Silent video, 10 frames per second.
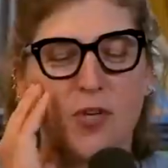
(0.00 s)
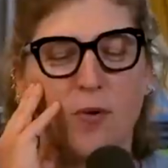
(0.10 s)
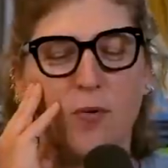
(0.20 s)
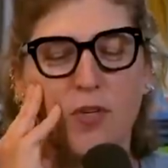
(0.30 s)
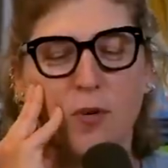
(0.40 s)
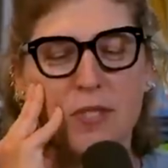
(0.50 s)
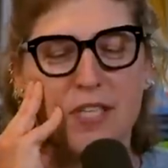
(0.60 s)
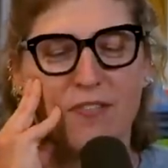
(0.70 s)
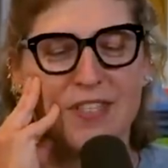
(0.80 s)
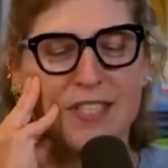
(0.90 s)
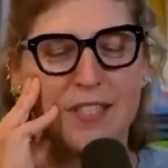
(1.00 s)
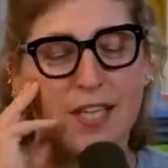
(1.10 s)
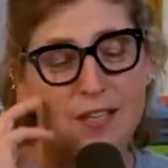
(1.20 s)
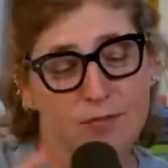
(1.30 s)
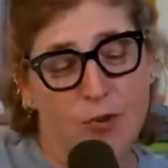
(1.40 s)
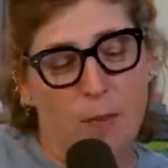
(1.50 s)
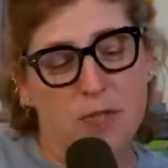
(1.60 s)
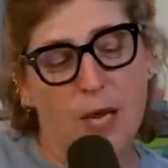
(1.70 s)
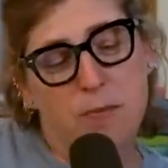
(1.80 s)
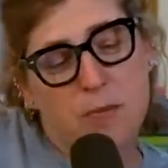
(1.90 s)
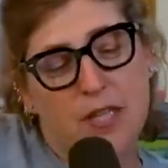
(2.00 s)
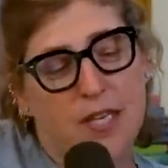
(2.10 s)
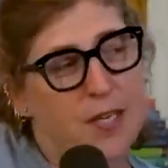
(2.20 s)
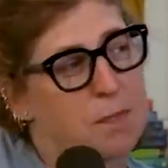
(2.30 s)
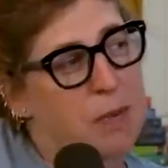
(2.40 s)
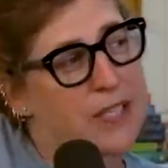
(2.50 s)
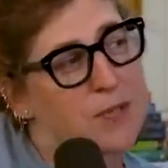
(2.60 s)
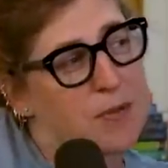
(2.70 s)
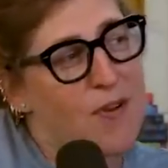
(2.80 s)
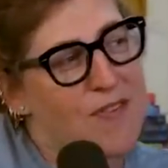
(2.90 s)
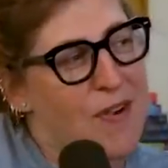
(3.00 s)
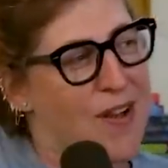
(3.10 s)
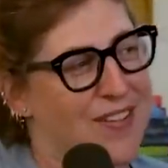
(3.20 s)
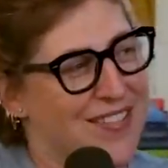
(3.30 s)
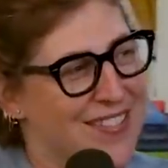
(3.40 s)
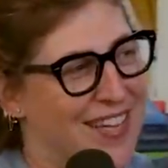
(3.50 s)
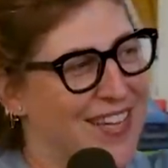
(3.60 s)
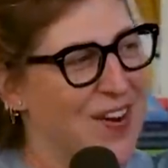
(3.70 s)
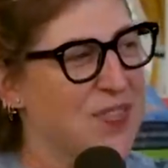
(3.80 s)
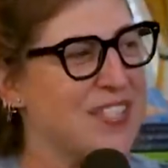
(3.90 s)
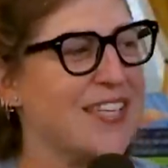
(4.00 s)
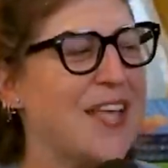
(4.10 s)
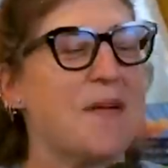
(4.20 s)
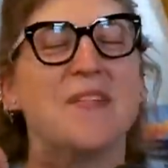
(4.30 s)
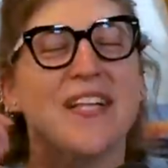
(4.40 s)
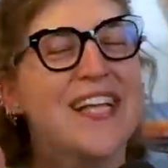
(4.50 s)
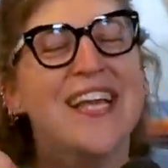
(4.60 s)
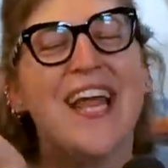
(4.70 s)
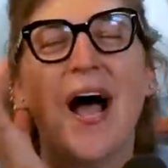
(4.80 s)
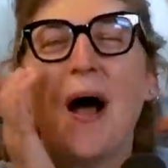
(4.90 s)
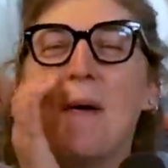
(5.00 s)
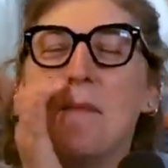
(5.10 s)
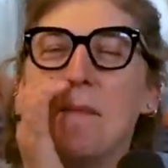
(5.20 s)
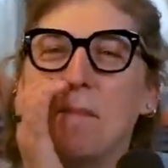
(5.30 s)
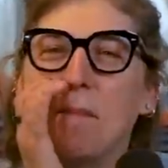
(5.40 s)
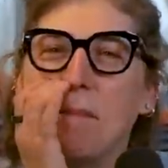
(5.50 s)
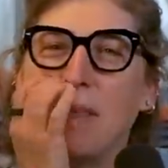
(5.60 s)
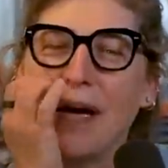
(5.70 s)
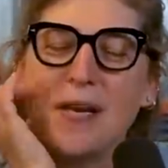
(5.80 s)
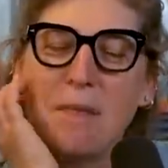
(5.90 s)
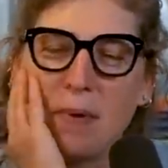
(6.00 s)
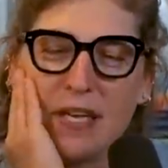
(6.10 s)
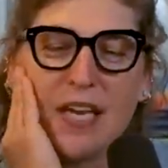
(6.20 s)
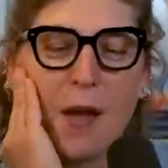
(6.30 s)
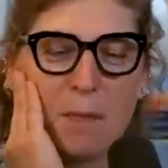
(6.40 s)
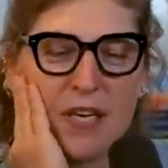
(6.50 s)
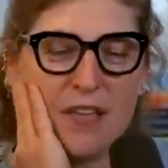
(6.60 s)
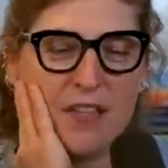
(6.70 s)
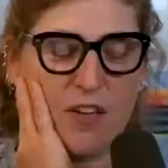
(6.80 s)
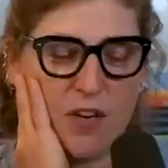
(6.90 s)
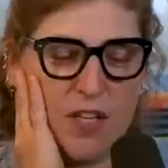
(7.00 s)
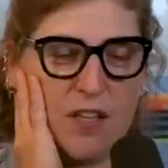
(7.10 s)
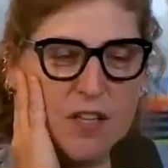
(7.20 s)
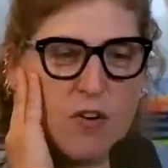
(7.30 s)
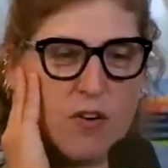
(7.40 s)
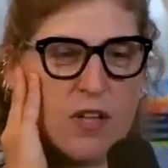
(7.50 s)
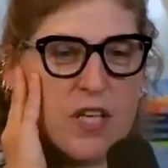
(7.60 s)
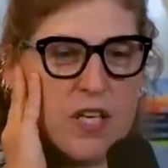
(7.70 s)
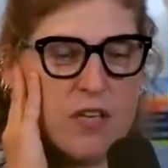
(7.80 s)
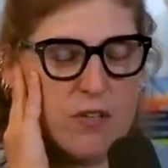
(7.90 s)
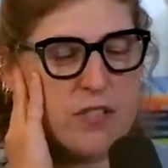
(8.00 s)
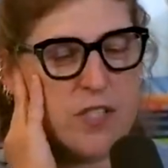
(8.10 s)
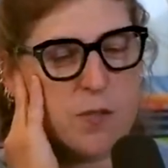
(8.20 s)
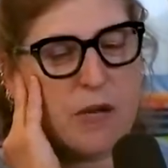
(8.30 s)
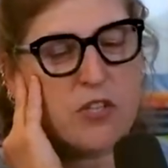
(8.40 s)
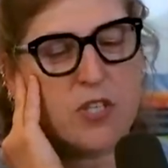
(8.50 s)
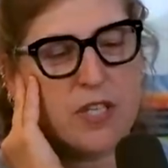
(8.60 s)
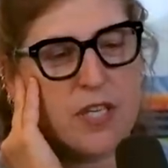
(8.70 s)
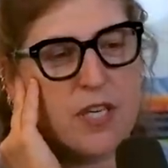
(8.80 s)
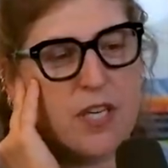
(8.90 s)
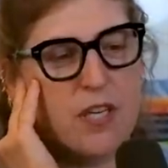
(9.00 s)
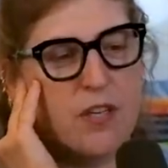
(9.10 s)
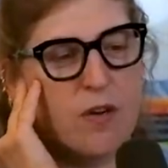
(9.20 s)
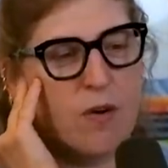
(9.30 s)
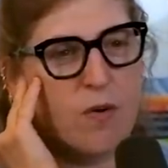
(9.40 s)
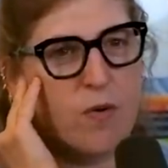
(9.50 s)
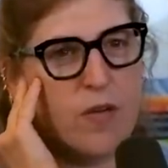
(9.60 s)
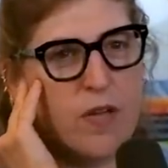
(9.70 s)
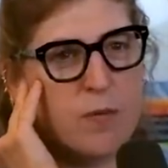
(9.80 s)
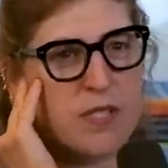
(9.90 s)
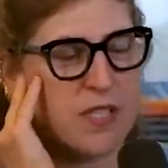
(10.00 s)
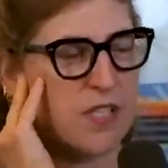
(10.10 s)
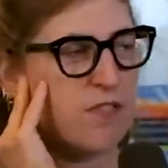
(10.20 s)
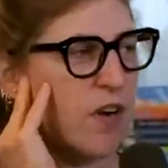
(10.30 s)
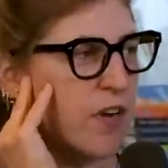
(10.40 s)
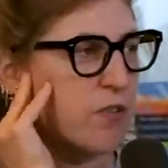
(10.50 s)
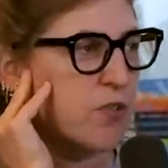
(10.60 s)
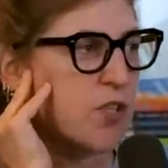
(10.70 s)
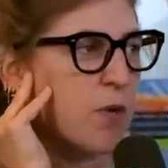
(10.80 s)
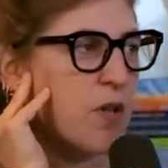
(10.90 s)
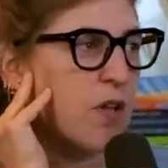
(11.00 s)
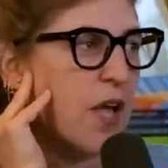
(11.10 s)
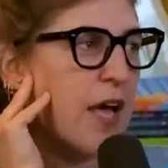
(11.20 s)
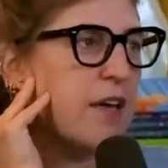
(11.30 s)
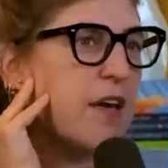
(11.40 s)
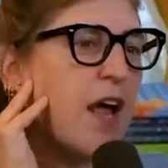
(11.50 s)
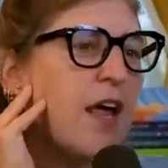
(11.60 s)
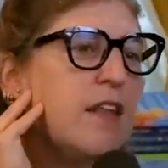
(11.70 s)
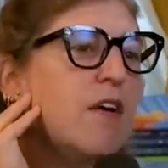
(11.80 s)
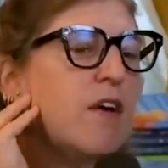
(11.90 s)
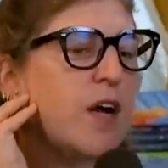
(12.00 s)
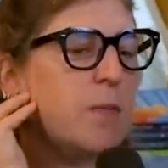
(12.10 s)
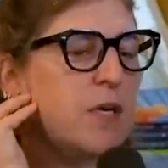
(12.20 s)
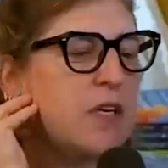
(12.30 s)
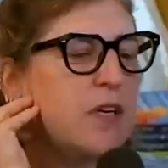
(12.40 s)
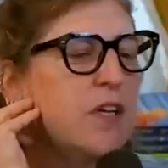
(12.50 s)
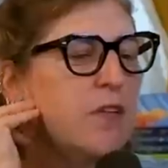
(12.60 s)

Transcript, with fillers: so, you know, we definitely did like crop tops with like pants with overalls, like, you know, things I like mean, that. Um, to a T. But but yeah, but in the in the early years especially, you know, it was seen as very unusual. And and look, I mean,